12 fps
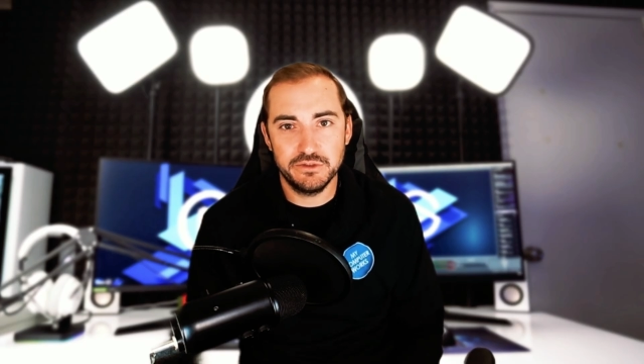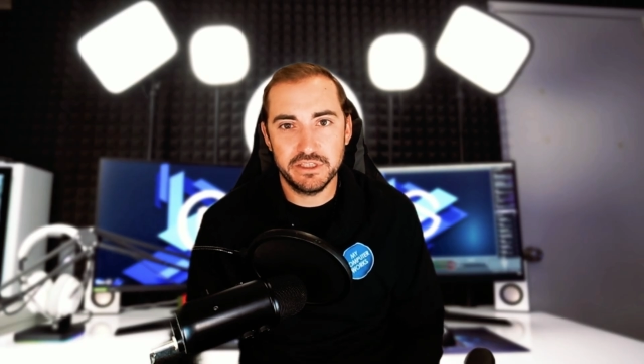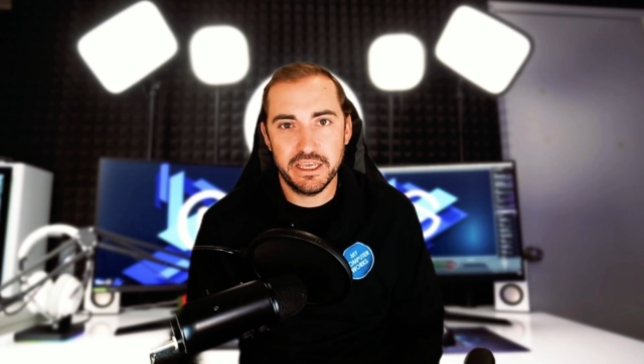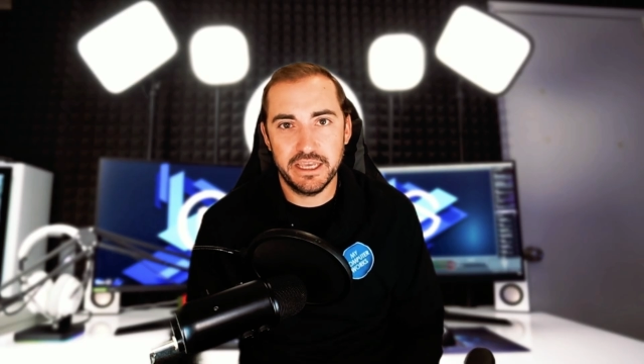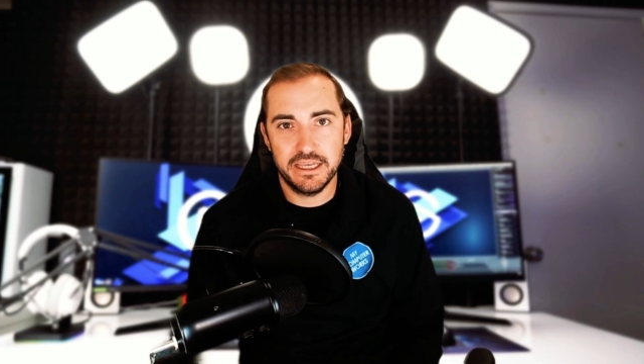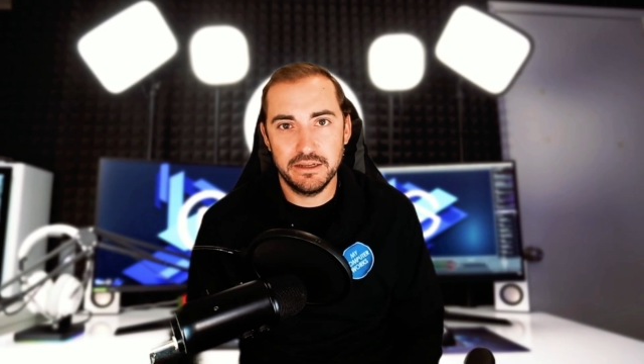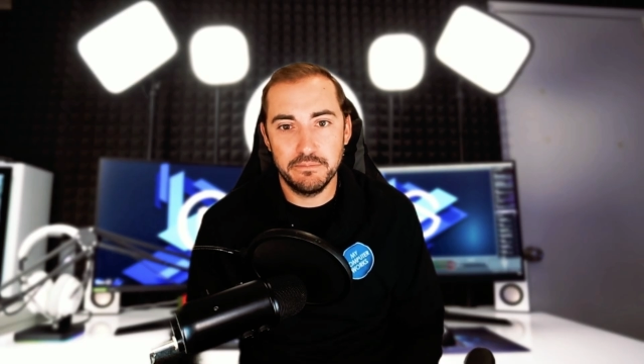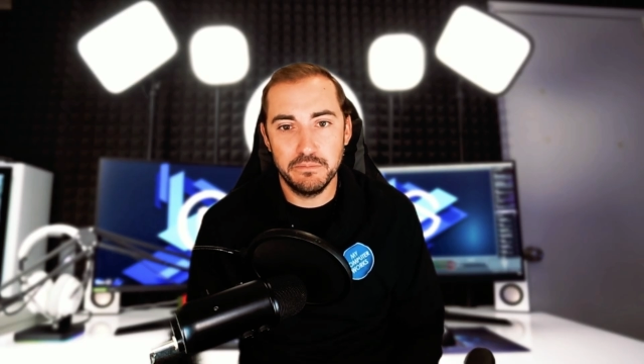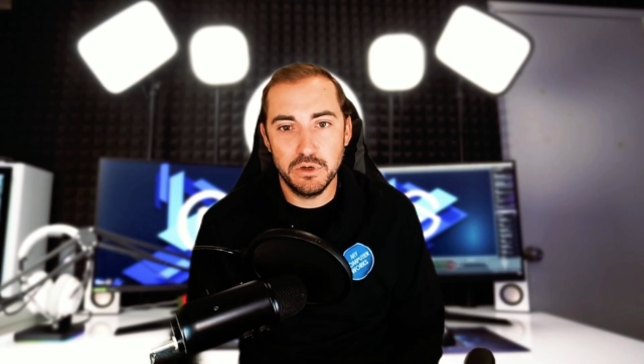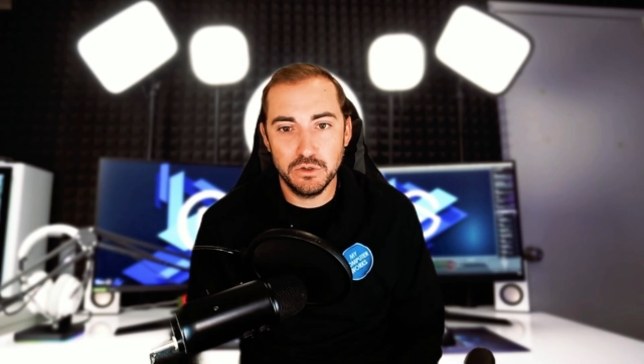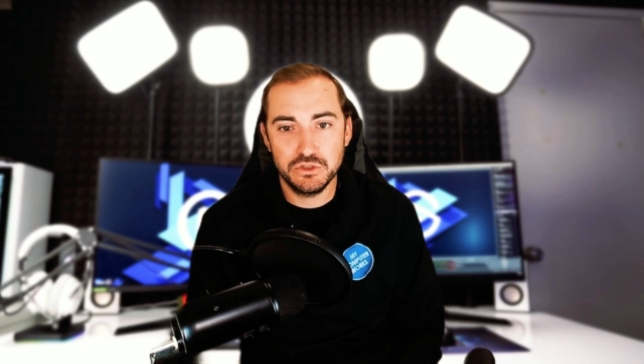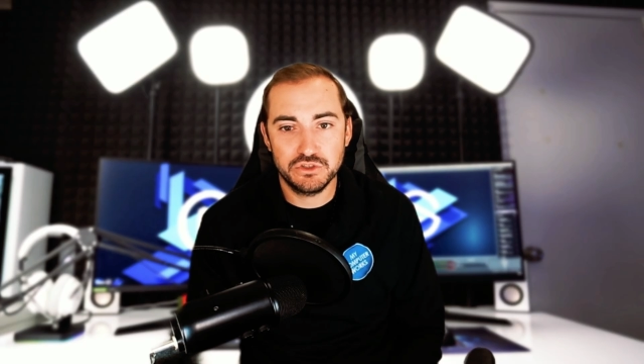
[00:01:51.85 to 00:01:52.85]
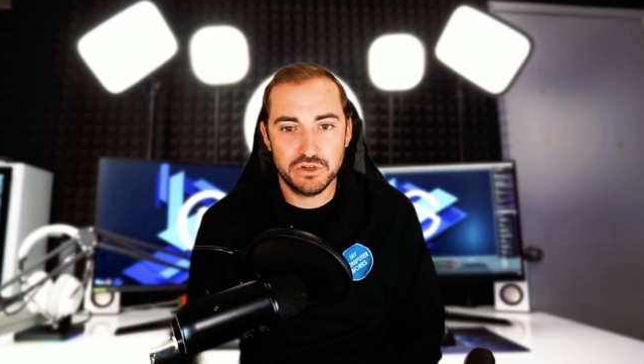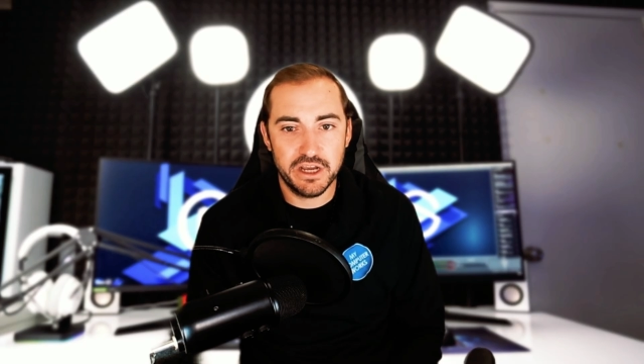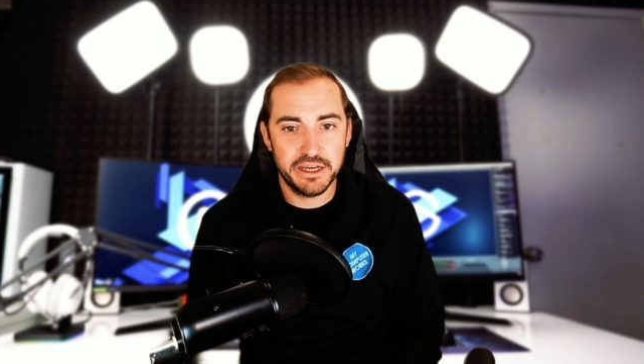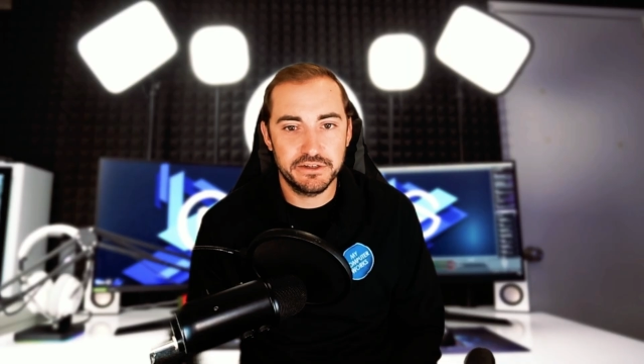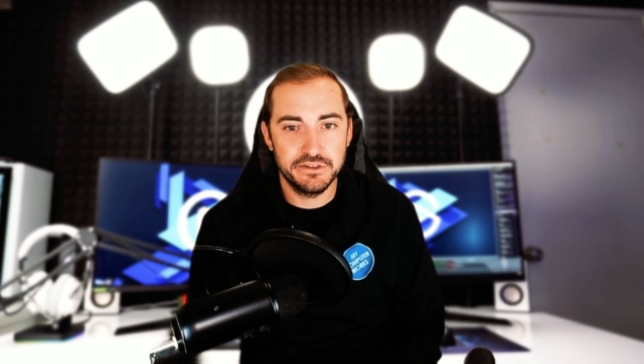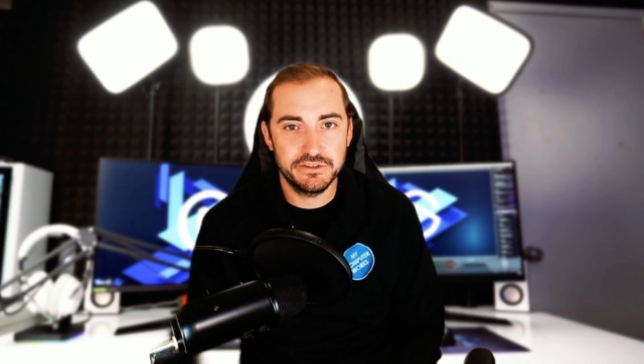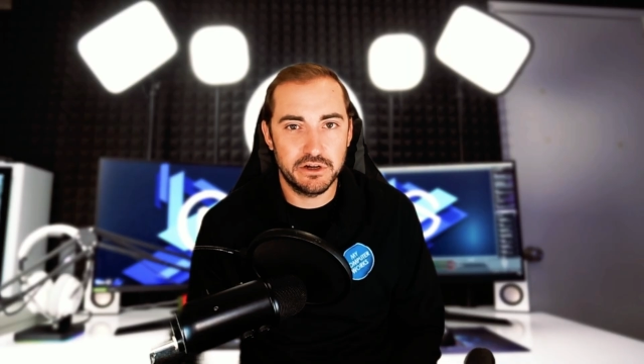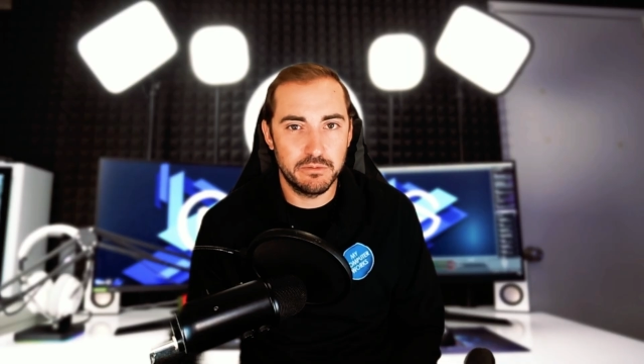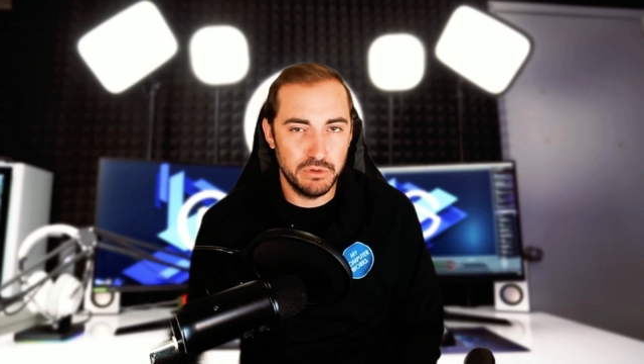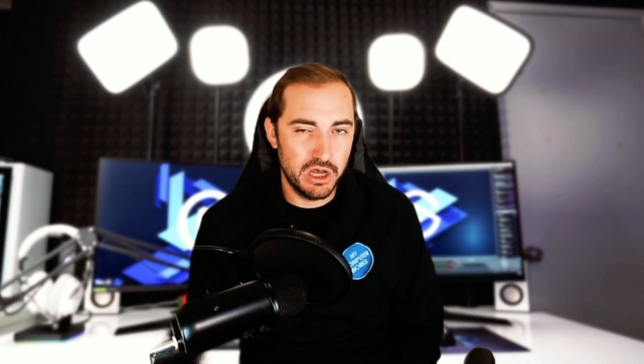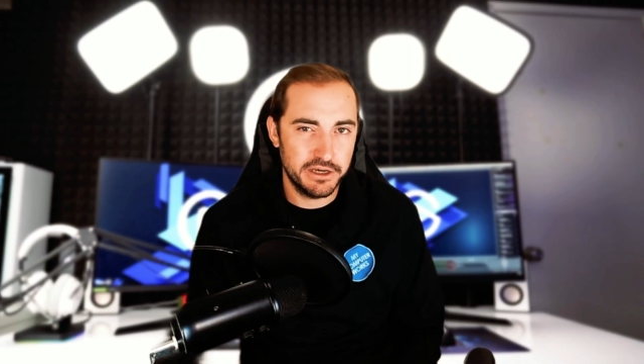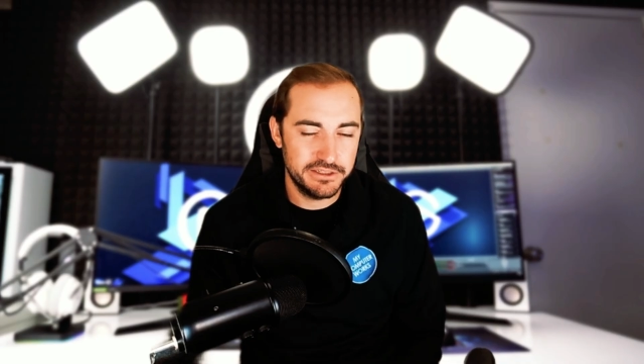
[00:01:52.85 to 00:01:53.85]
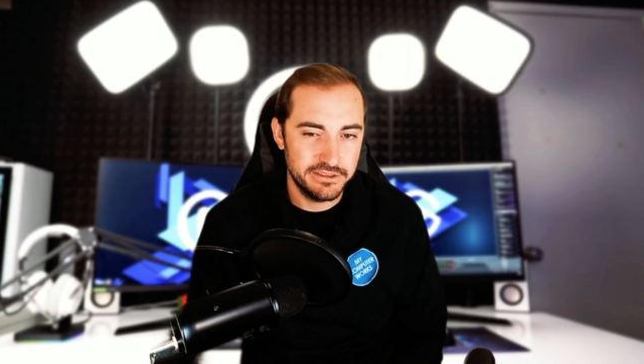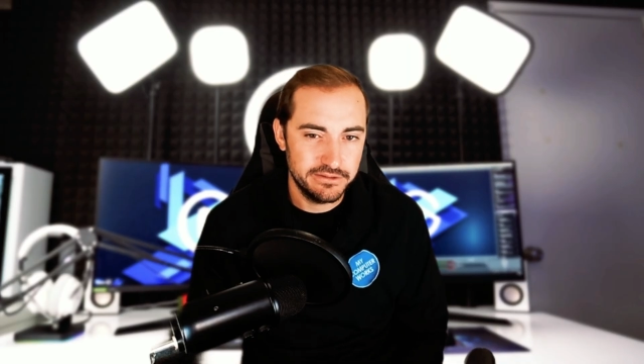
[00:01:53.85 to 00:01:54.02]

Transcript: and most trackers are blocked.